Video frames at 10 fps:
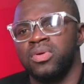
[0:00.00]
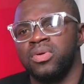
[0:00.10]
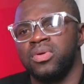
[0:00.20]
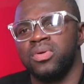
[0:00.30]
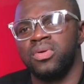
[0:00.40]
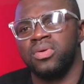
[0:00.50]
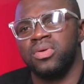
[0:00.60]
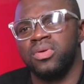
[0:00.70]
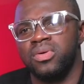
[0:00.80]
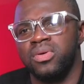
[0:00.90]

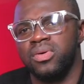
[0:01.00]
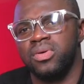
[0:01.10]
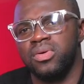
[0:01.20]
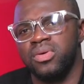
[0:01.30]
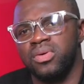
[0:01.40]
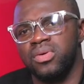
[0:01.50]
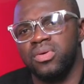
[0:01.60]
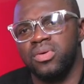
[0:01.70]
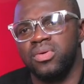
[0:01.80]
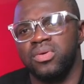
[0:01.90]

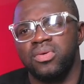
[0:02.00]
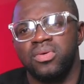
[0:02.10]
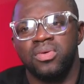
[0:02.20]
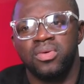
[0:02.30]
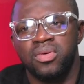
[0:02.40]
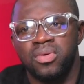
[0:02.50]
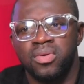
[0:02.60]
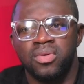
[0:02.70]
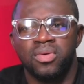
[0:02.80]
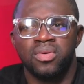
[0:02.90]

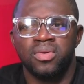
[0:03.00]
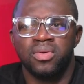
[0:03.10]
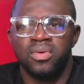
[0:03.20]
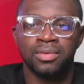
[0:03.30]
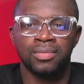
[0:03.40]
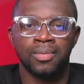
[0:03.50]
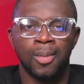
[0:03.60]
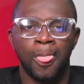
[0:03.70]
(silent)